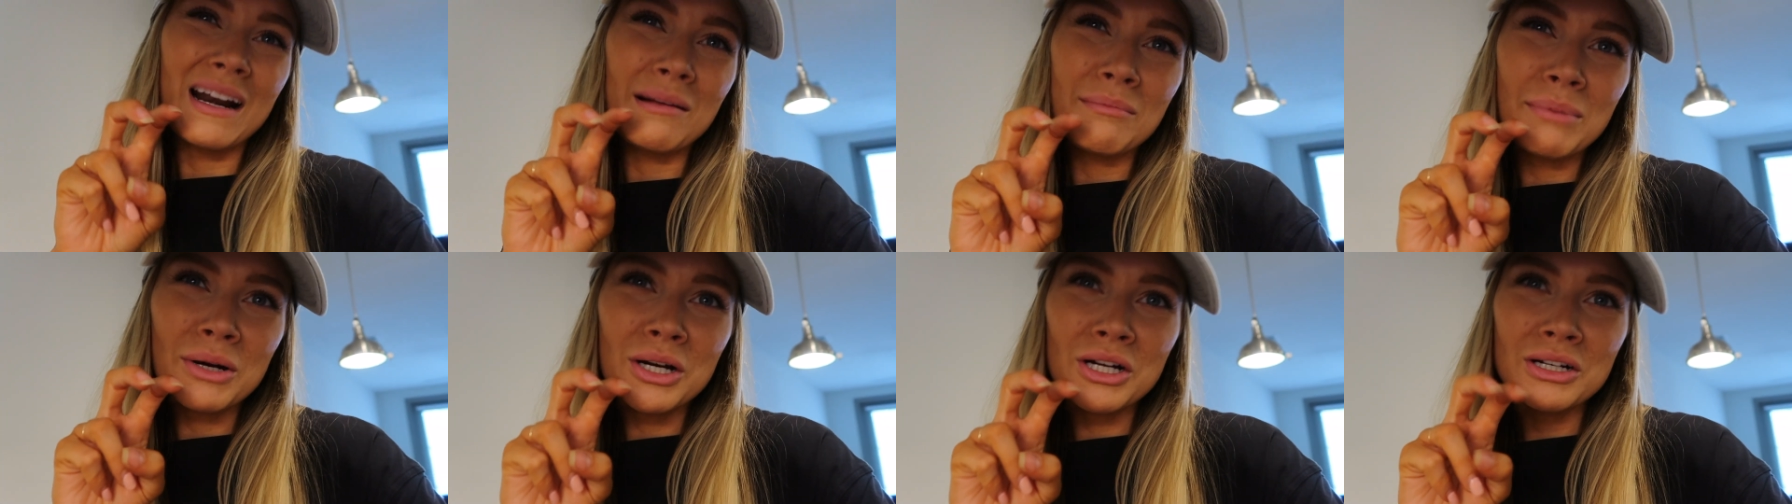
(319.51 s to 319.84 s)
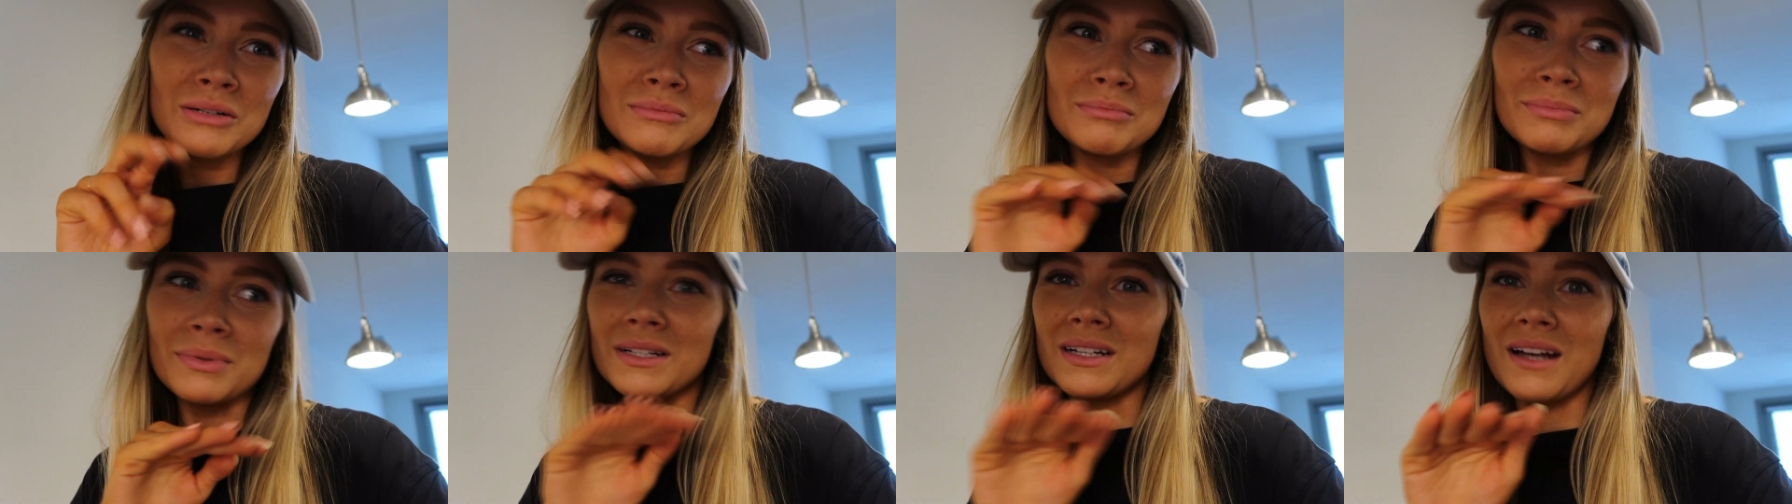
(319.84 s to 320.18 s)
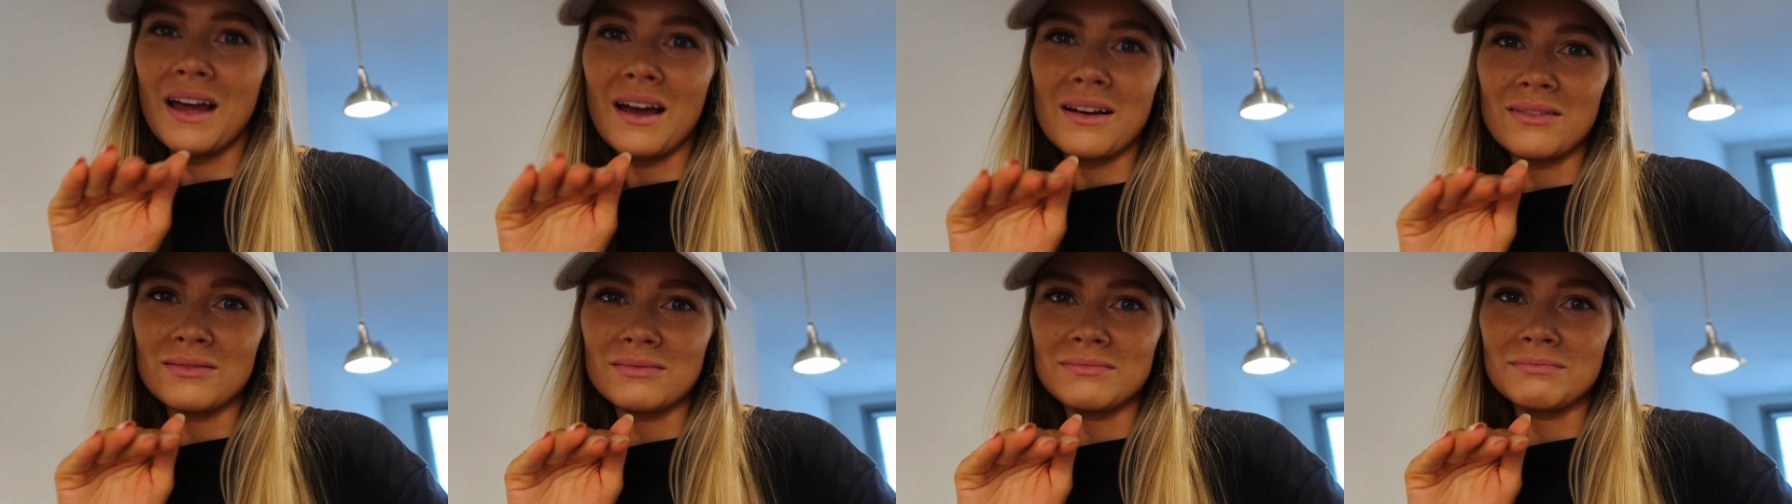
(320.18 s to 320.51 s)
of burnt, but
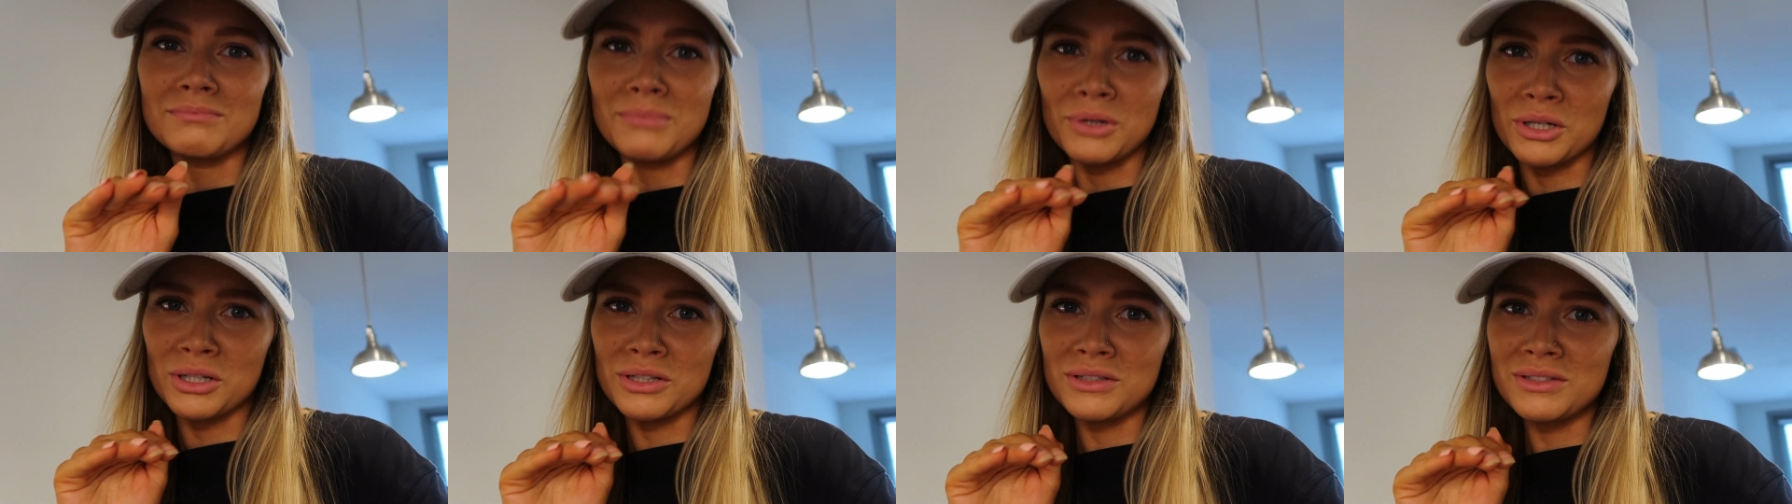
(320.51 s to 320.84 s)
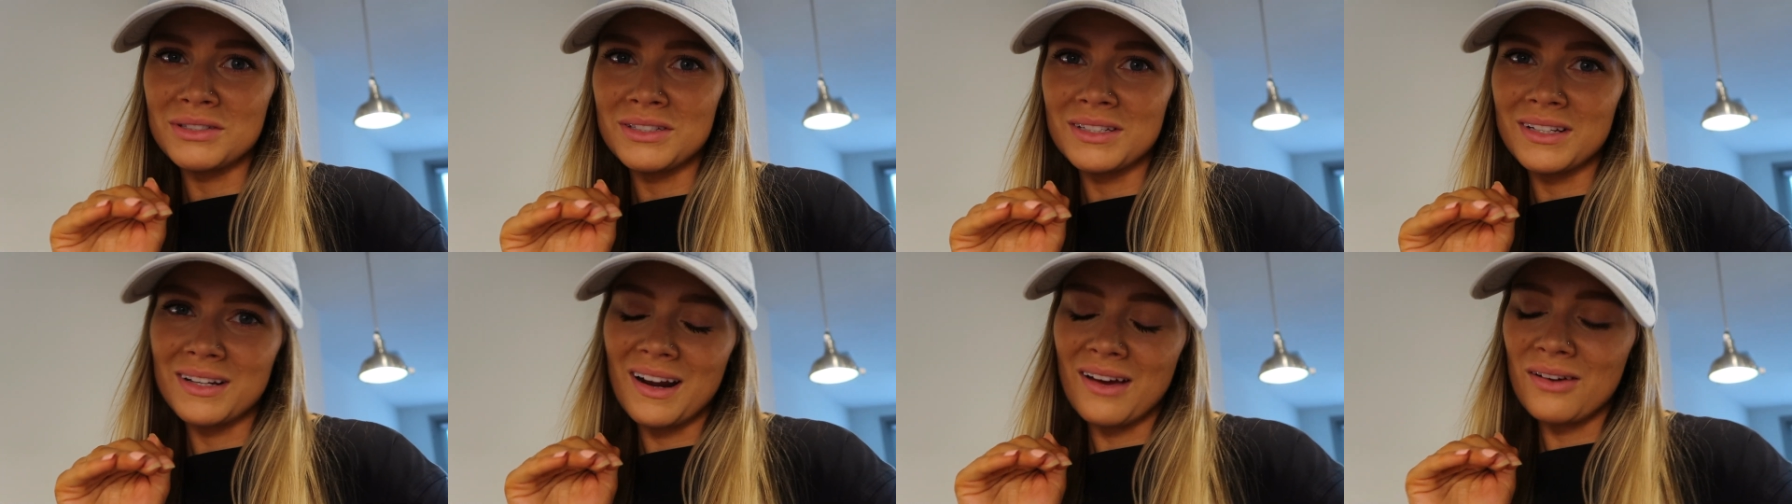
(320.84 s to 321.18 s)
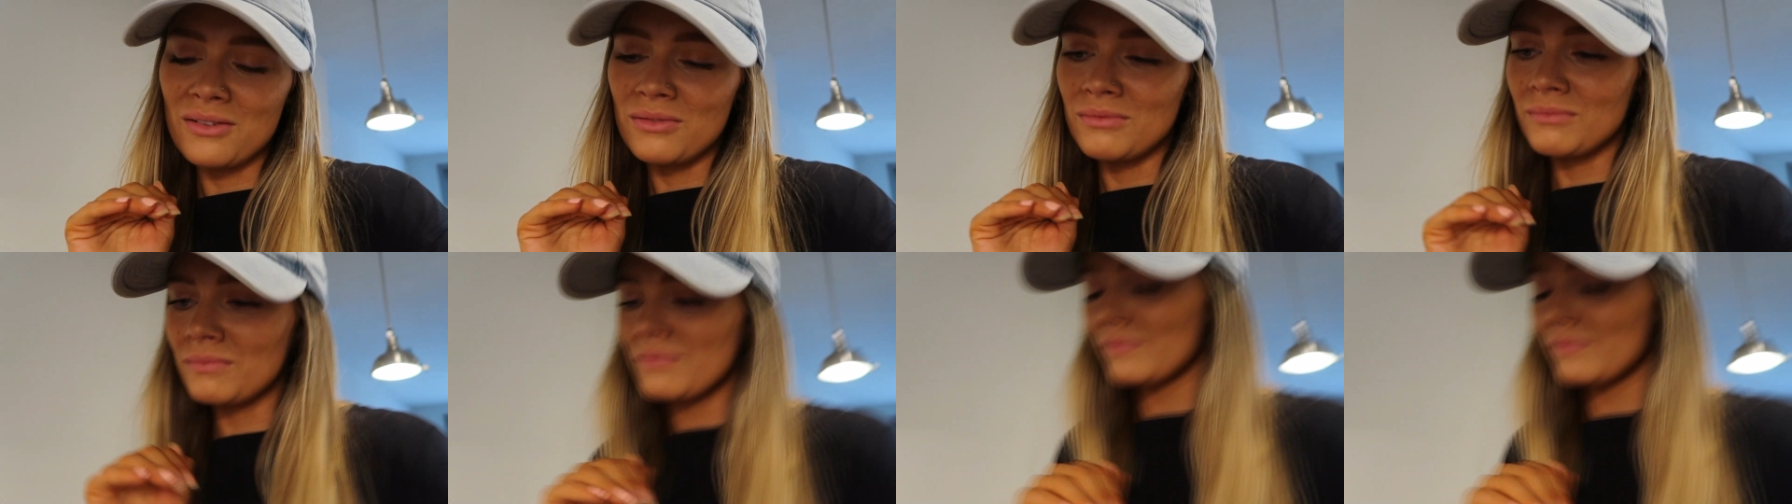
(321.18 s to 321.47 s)
not burnt, you know?